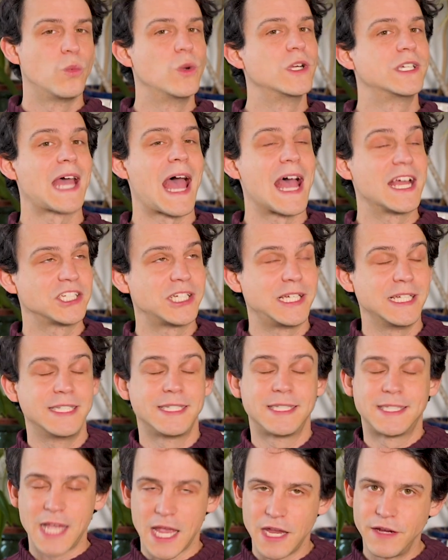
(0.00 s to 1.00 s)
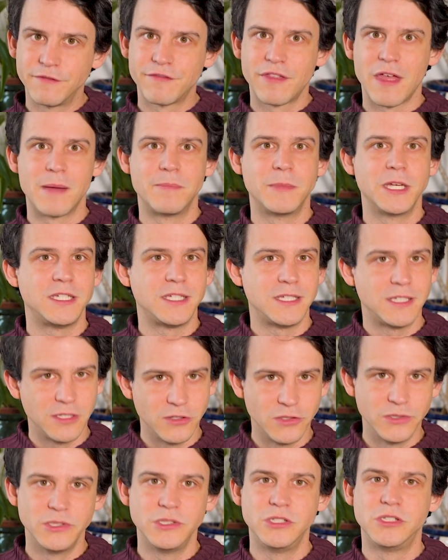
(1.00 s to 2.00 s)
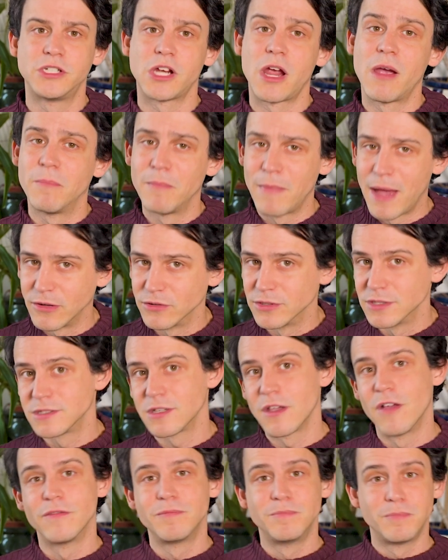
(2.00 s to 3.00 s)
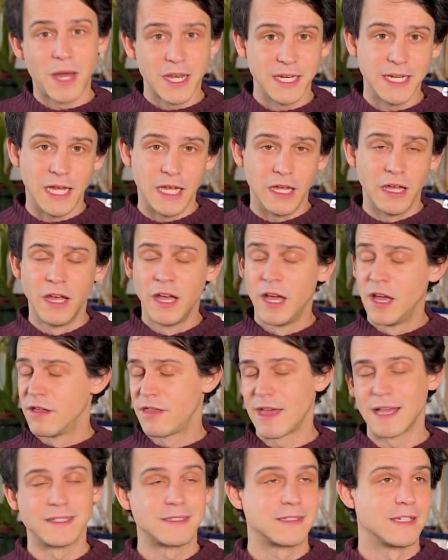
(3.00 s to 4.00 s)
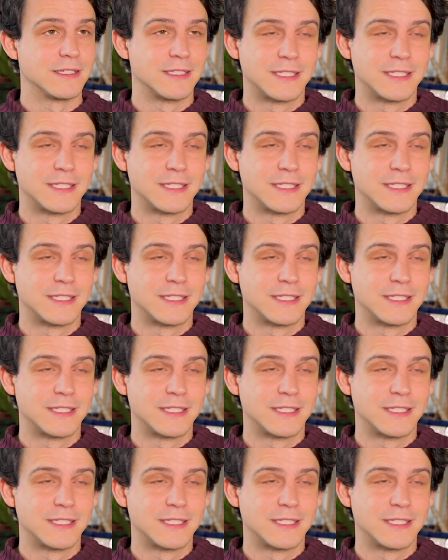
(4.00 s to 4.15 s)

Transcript: would actually save them huge amounts of money, thanks to